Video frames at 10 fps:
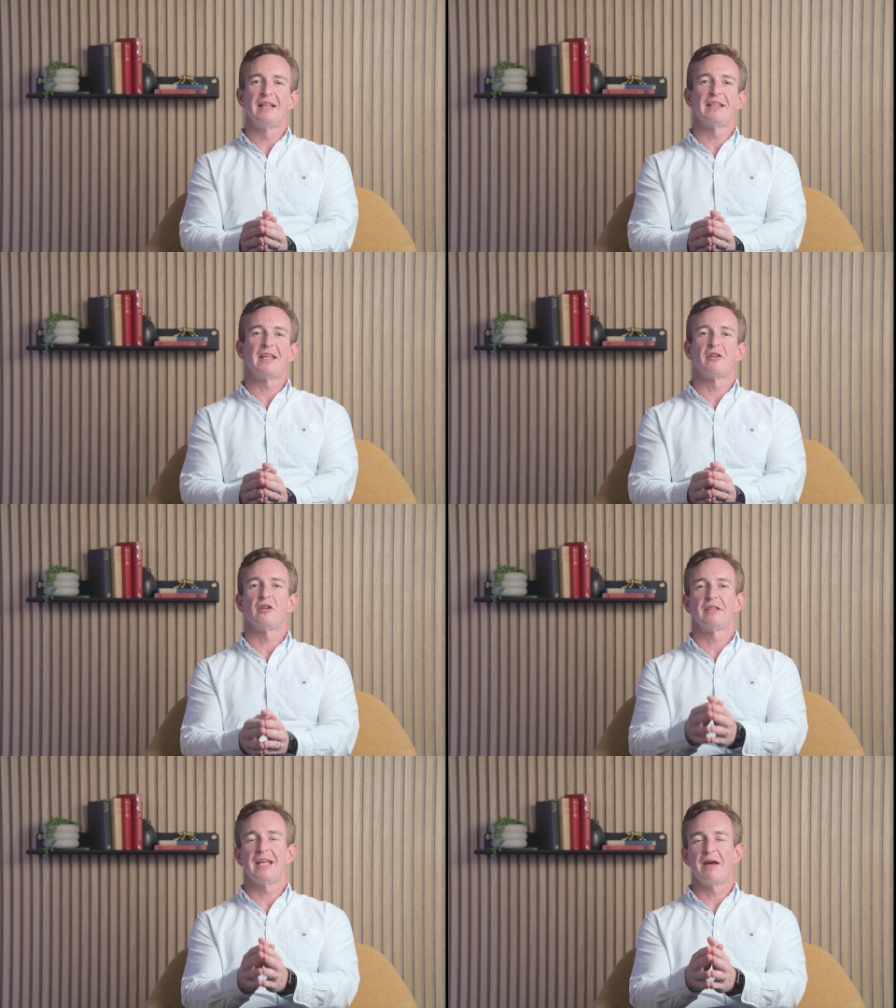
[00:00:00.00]
that they are
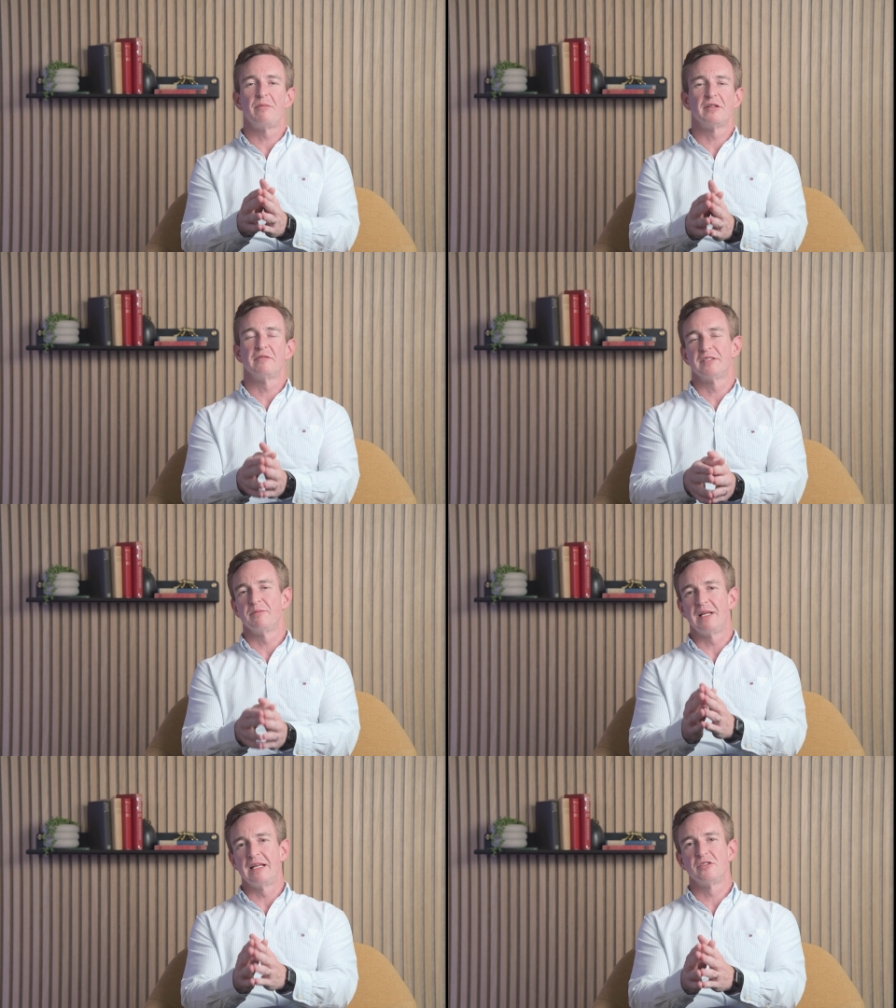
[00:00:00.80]
not the ambit of
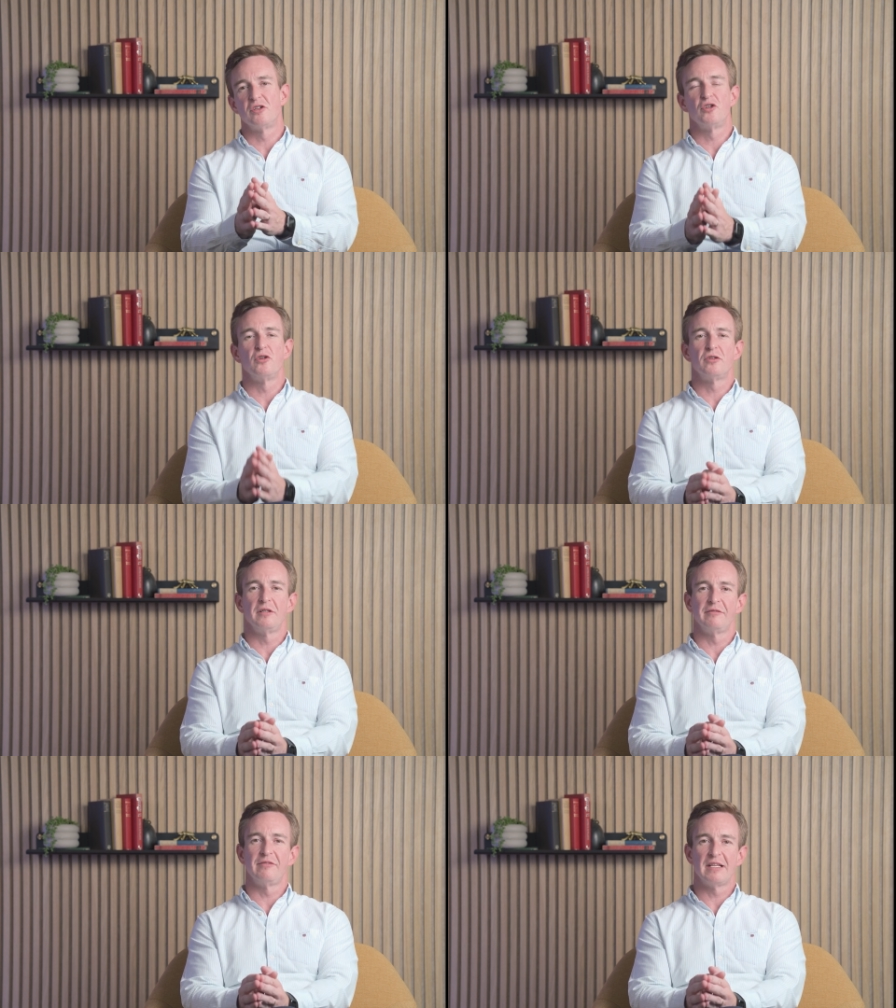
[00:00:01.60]
simply
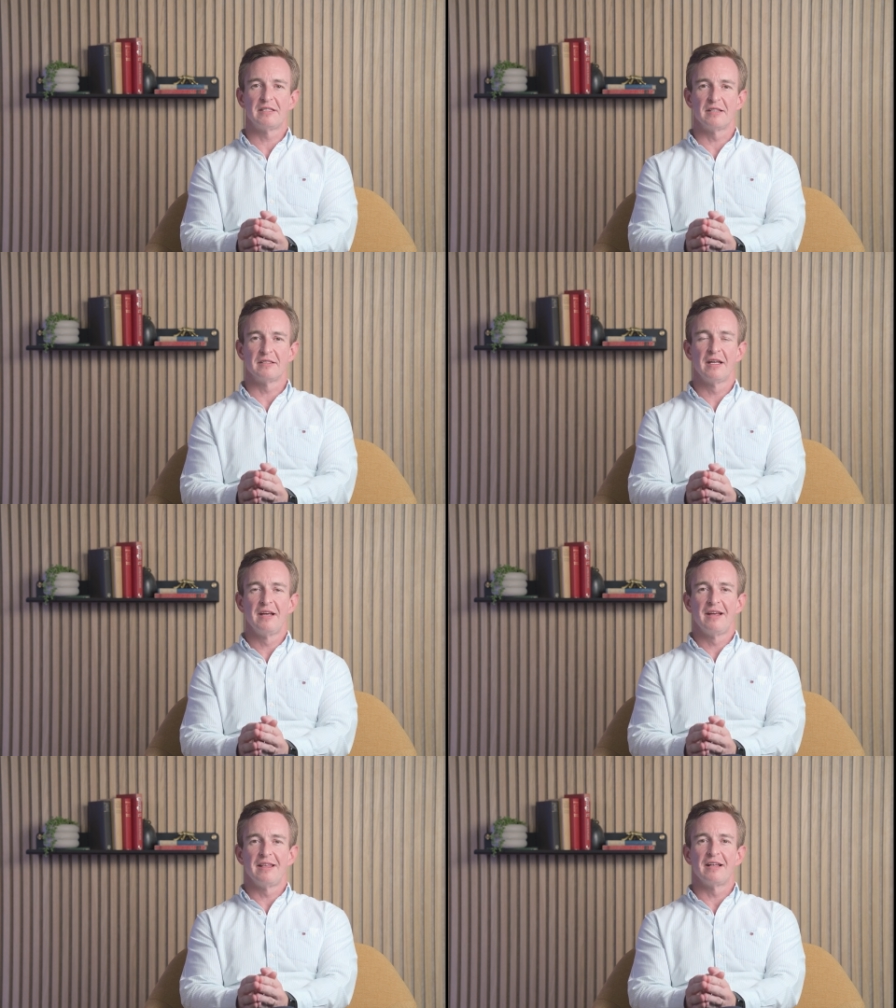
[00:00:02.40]
institutional investors,
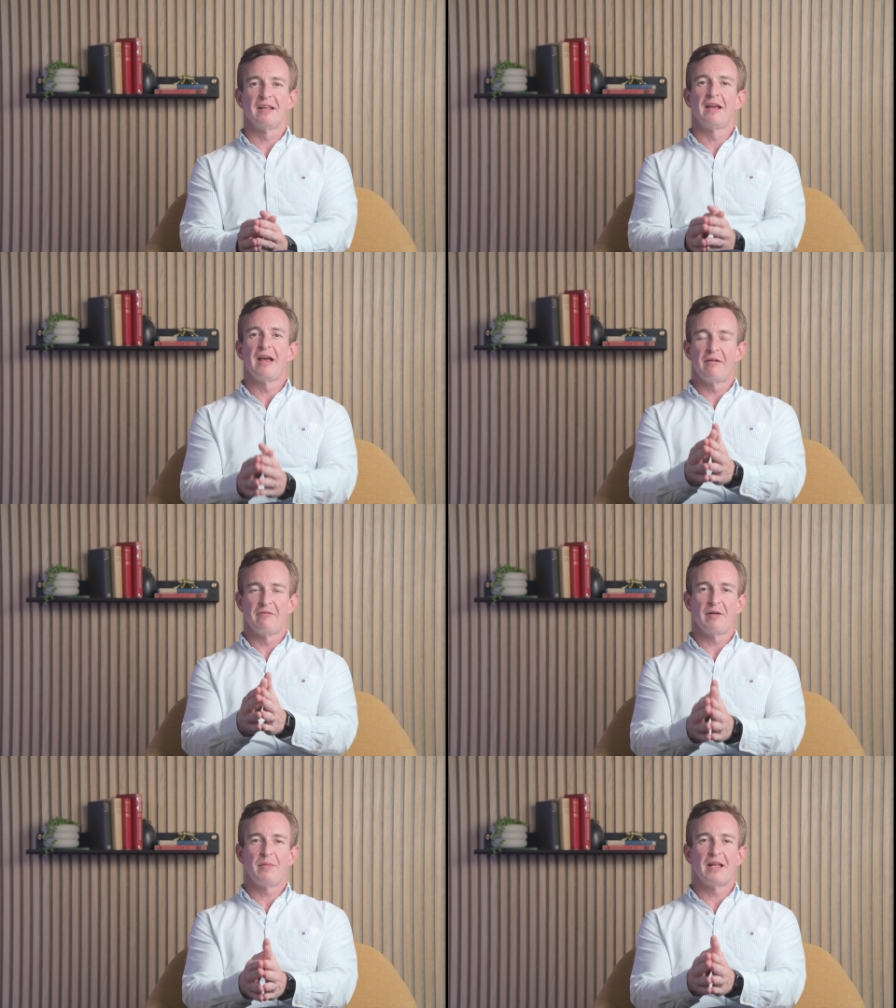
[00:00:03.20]
that
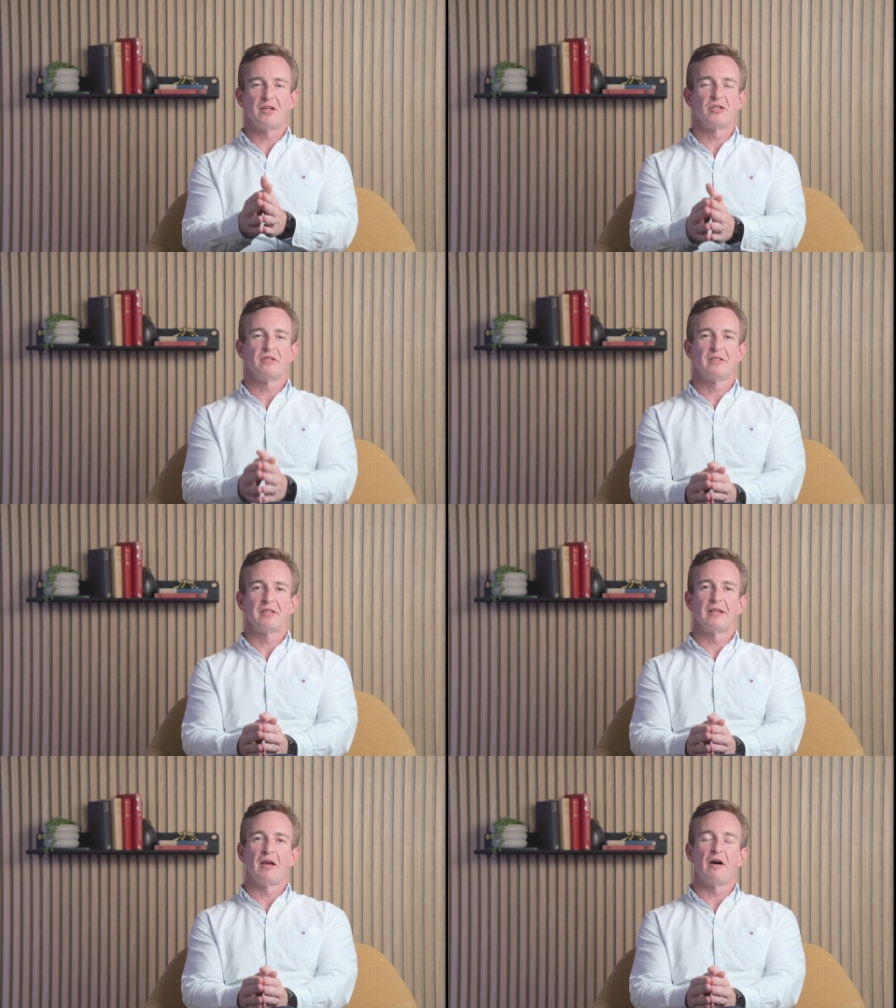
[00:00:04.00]
fund managers
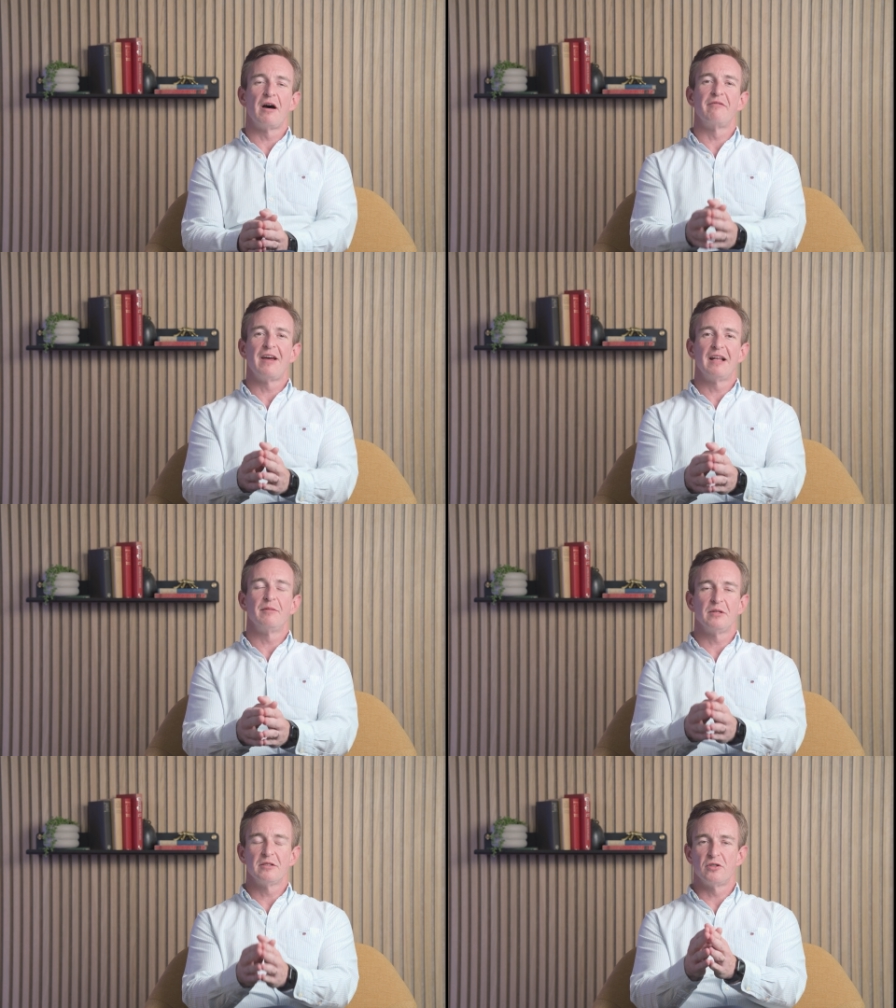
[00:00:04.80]
are
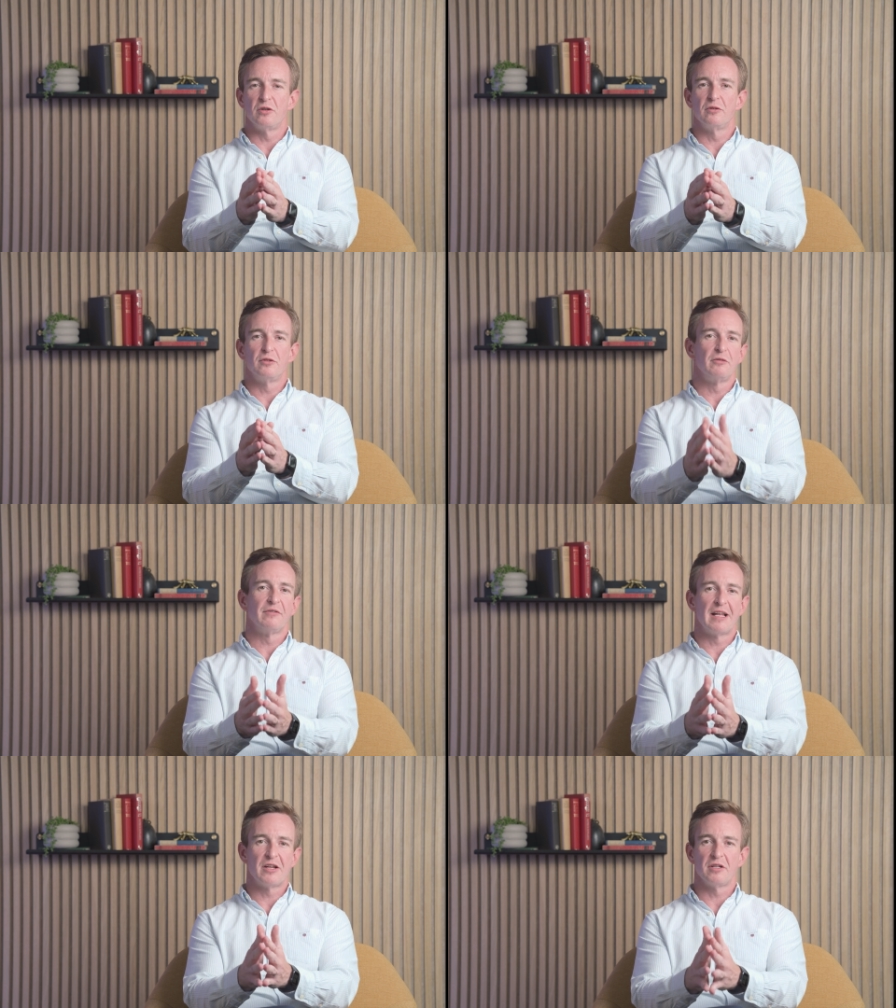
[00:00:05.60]
available to
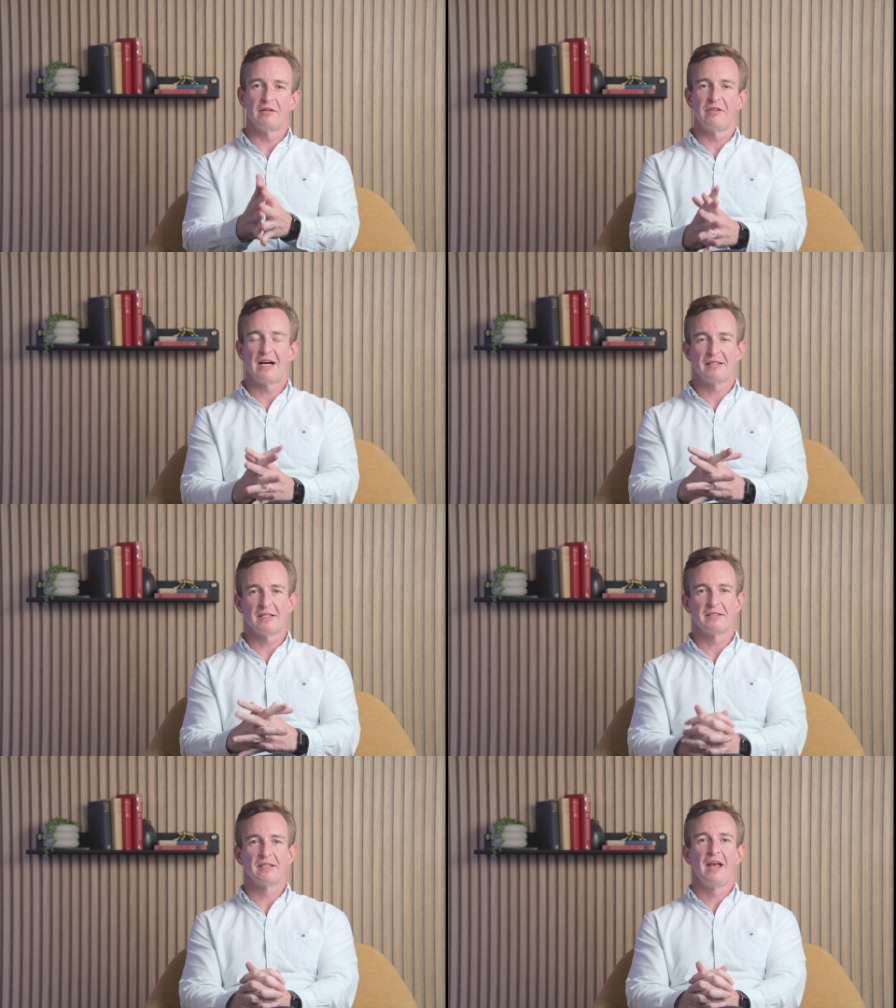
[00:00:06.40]
financial
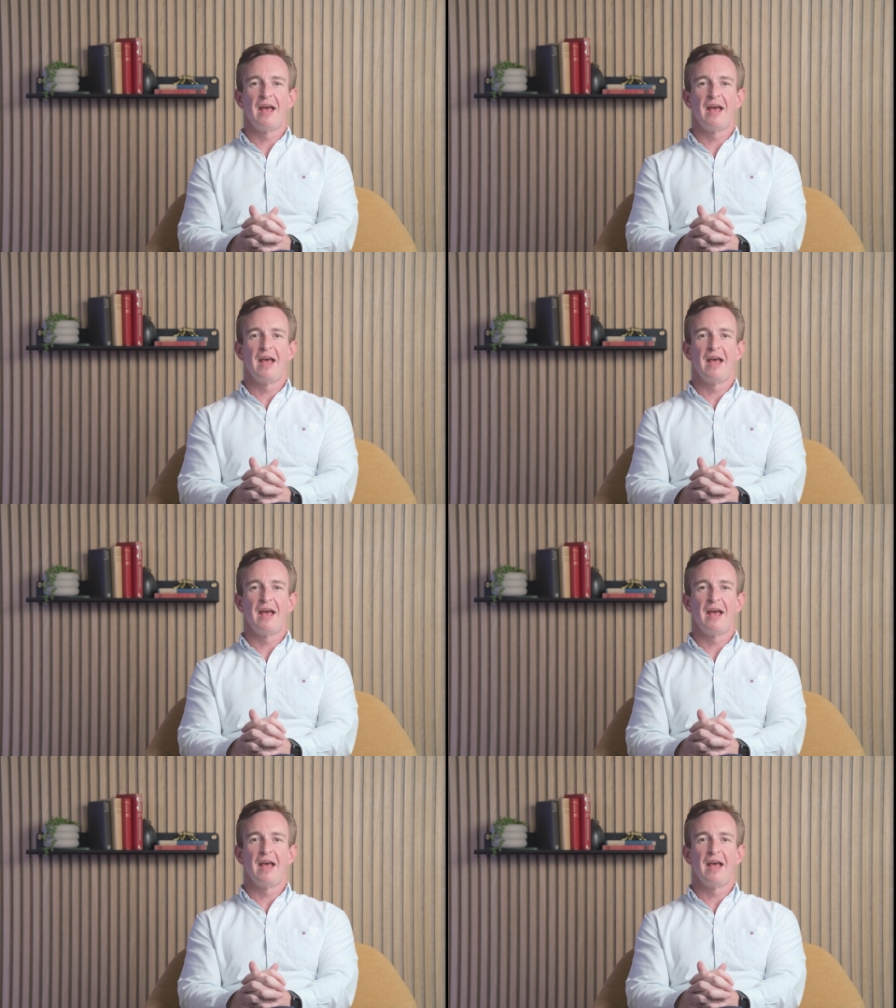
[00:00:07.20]
advisors,